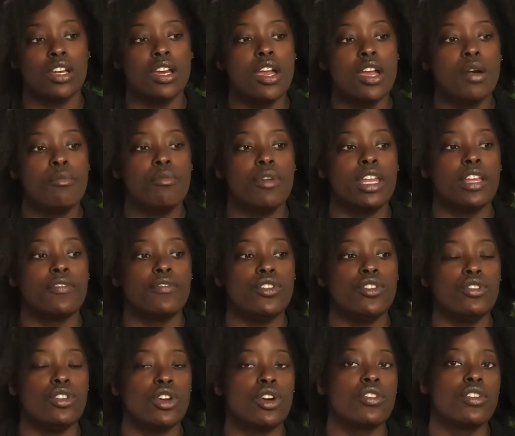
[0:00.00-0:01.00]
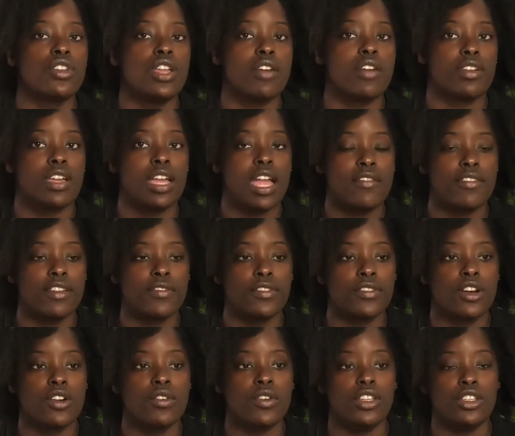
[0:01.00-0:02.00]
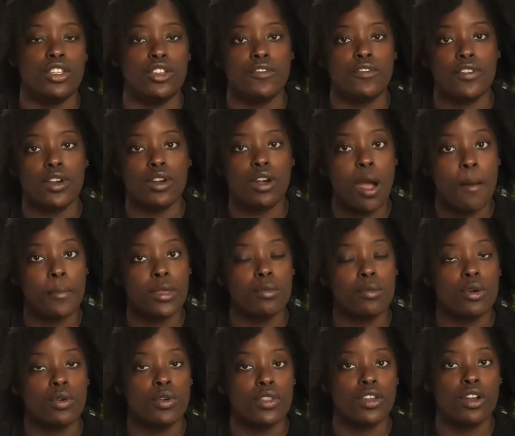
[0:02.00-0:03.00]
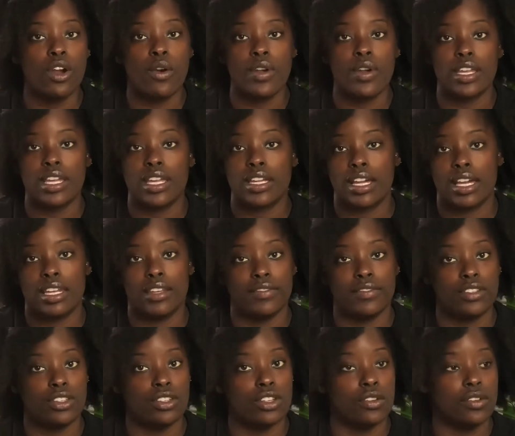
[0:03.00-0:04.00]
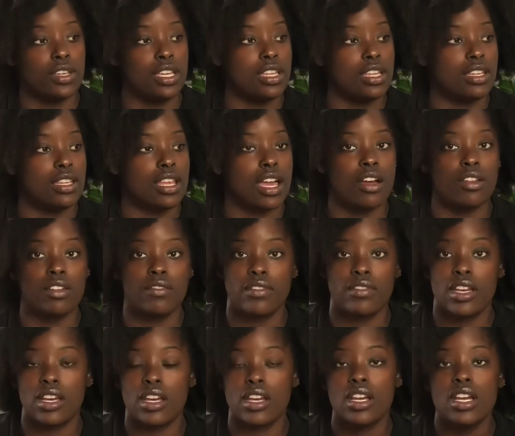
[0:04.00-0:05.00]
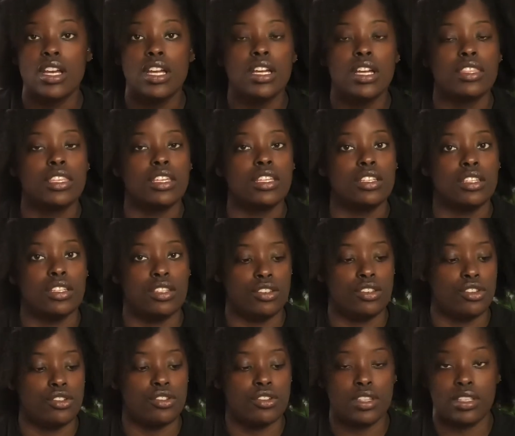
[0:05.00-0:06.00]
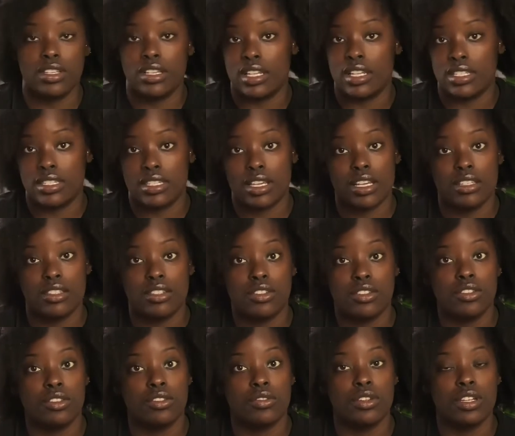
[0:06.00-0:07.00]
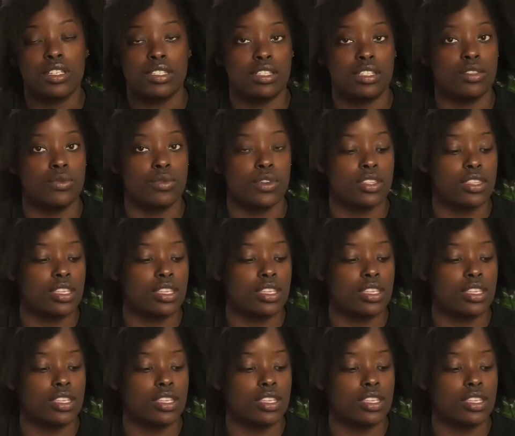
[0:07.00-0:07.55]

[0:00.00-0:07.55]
But if you know that you have a heavy flow and you feel comfortable with going kind of, in and out of there, then you can get size 2, because it's worth it.